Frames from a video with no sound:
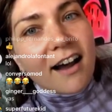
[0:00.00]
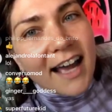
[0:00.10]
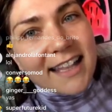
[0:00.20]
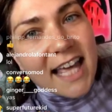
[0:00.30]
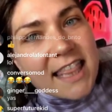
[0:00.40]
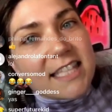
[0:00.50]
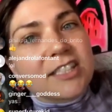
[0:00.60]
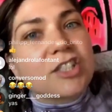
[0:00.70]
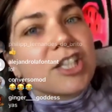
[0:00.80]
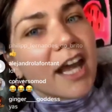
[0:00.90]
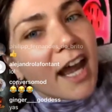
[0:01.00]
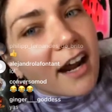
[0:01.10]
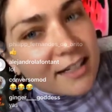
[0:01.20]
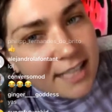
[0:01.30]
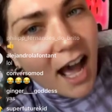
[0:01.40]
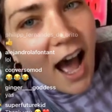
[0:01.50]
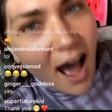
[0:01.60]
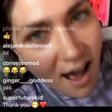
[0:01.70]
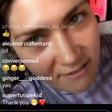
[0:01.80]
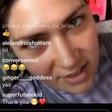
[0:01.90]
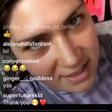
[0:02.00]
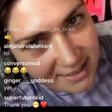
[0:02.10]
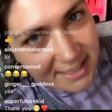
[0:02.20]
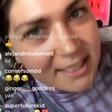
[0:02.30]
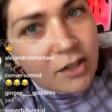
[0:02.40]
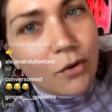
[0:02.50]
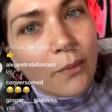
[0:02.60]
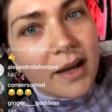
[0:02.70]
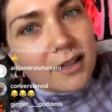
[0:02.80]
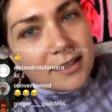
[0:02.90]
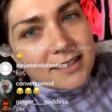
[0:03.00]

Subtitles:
And then this chair is obviously a quilt.